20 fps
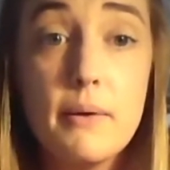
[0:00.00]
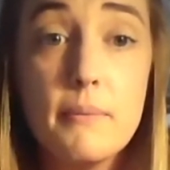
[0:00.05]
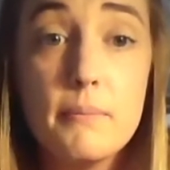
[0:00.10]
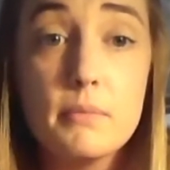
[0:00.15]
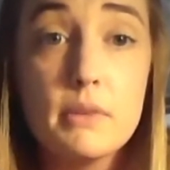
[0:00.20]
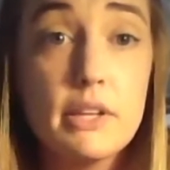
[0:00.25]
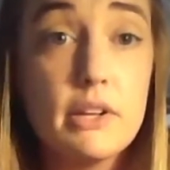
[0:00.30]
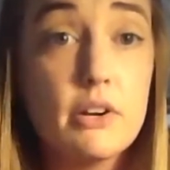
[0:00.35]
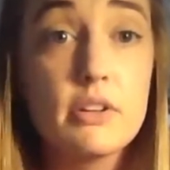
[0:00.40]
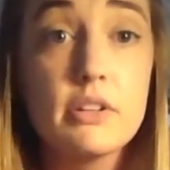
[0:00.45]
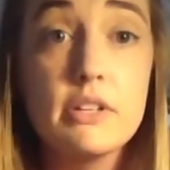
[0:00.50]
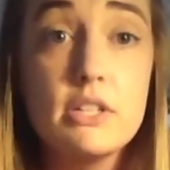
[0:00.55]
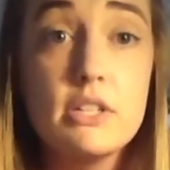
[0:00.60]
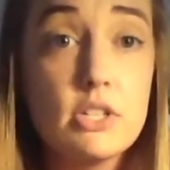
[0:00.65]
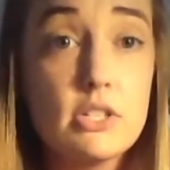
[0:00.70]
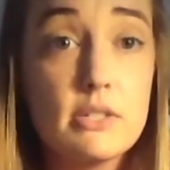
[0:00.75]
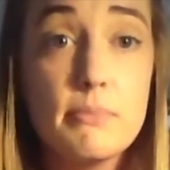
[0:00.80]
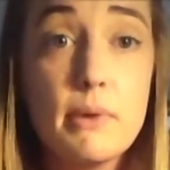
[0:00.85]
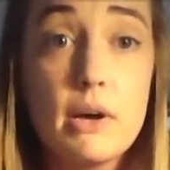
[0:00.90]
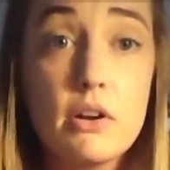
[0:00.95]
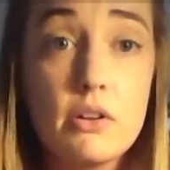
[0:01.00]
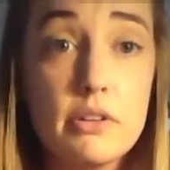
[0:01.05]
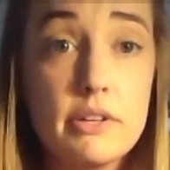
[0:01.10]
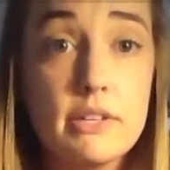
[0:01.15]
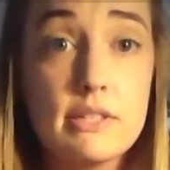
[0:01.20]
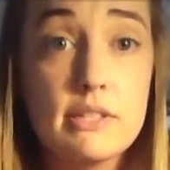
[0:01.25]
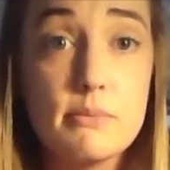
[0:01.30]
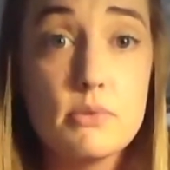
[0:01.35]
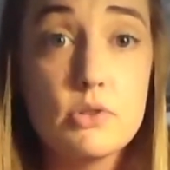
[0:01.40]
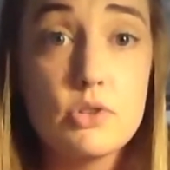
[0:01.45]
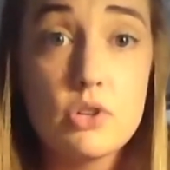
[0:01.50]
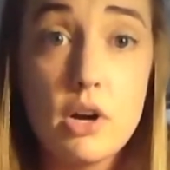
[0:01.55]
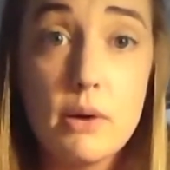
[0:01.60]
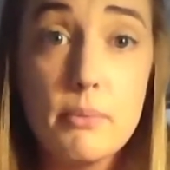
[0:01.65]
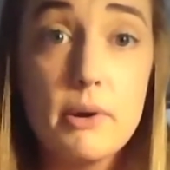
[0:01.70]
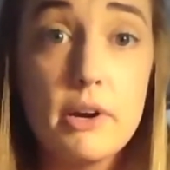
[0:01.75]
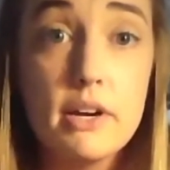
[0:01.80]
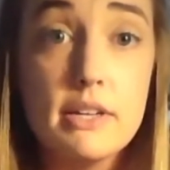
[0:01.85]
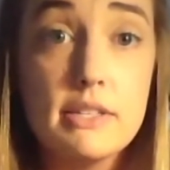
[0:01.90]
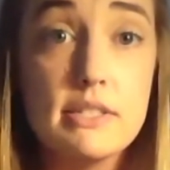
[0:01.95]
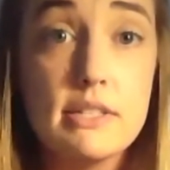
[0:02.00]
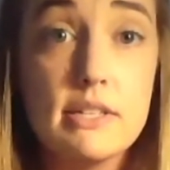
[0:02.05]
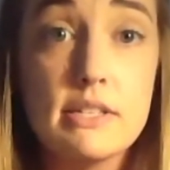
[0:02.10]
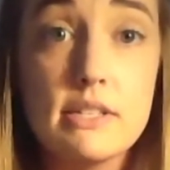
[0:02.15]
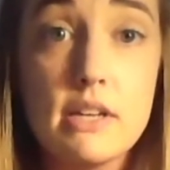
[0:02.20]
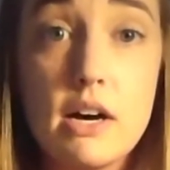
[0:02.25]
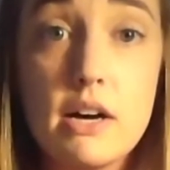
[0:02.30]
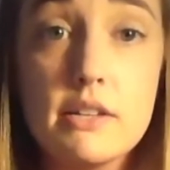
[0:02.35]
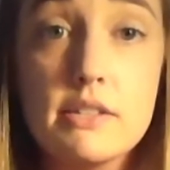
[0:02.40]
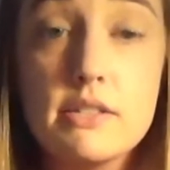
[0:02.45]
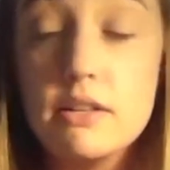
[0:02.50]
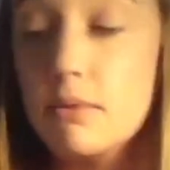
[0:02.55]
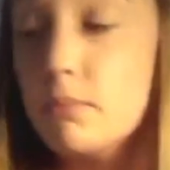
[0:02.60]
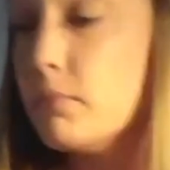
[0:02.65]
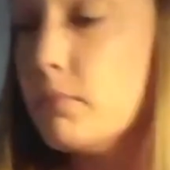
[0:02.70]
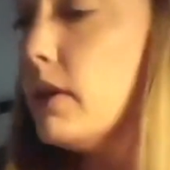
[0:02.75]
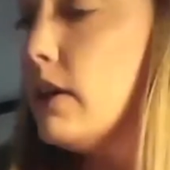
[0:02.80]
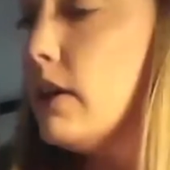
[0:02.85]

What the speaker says: literally just muddling some strawberries, and it's awesome.